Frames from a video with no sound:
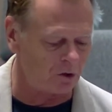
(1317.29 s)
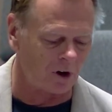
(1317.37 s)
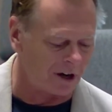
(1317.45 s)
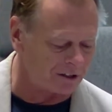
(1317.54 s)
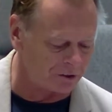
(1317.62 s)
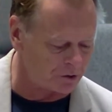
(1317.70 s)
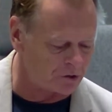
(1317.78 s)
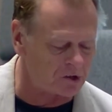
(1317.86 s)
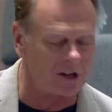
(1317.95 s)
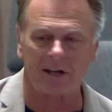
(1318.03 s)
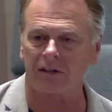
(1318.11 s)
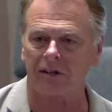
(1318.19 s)
I
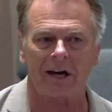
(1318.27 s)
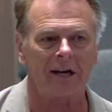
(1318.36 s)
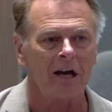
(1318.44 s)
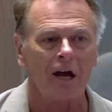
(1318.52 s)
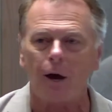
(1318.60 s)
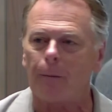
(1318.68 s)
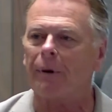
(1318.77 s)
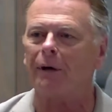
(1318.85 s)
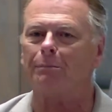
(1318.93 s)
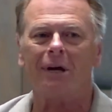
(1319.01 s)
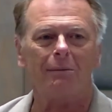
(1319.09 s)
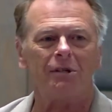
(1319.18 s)
understand that,
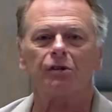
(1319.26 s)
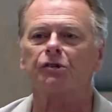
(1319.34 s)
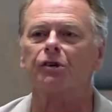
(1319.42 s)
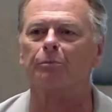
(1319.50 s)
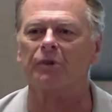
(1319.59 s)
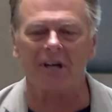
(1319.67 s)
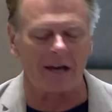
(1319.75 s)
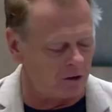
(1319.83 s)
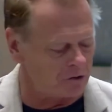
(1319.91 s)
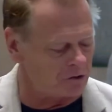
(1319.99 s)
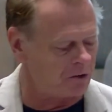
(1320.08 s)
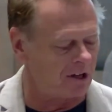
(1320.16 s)
but maybe there's something
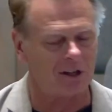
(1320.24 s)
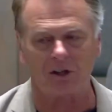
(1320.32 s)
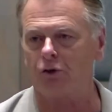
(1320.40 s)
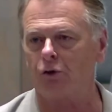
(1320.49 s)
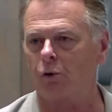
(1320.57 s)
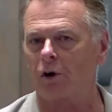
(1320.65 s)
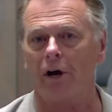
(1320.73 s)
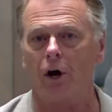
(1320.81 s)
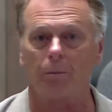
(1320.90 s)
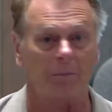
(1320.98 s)
else they can do or help.